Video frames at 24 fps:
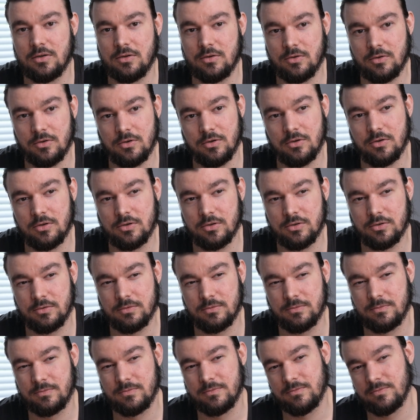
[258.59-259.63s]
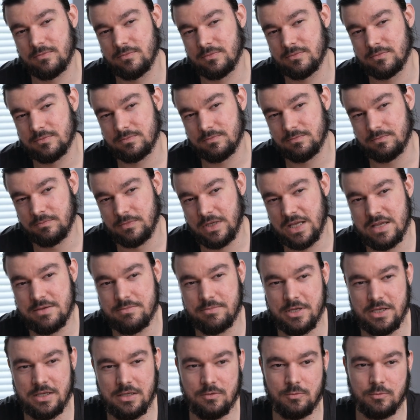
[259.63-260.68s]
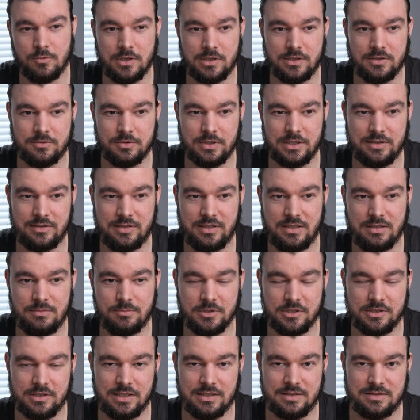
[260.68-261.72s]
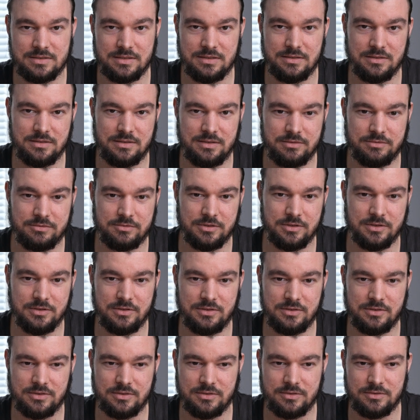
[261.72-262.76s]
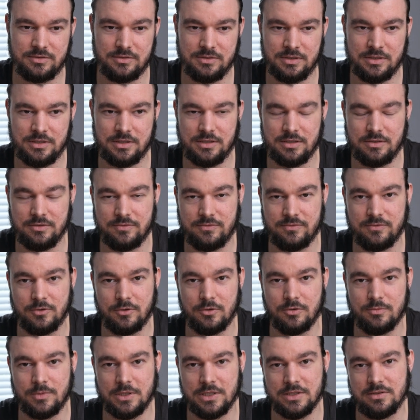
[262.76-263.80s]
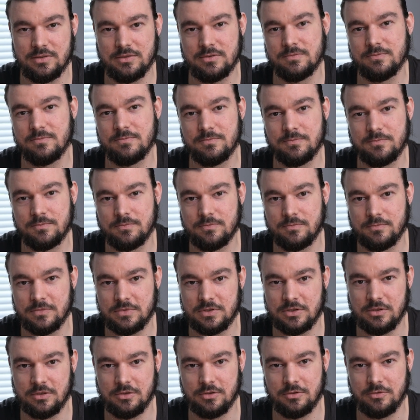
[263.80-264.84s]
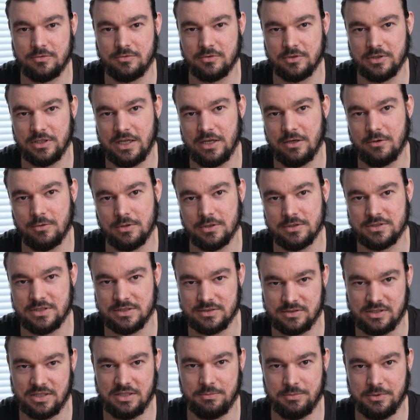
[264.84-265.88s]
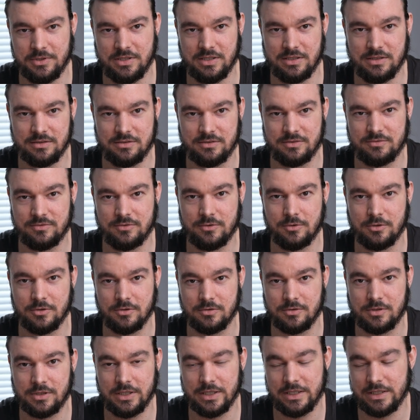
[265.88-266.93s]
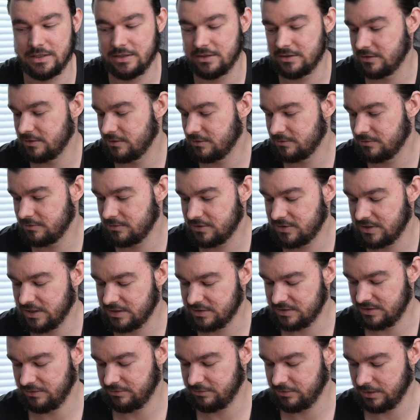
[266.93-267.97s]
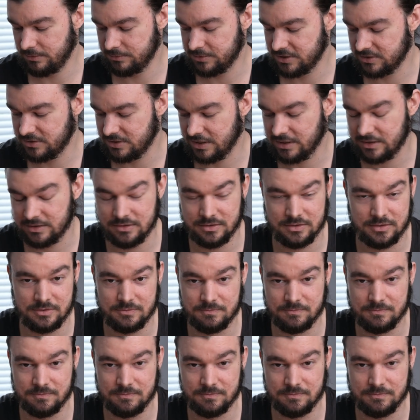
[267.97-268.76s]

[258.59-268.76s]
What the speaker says: or maybe 120, but that's in a different format. So for now I'll just keep it at 4K 60 frames a second.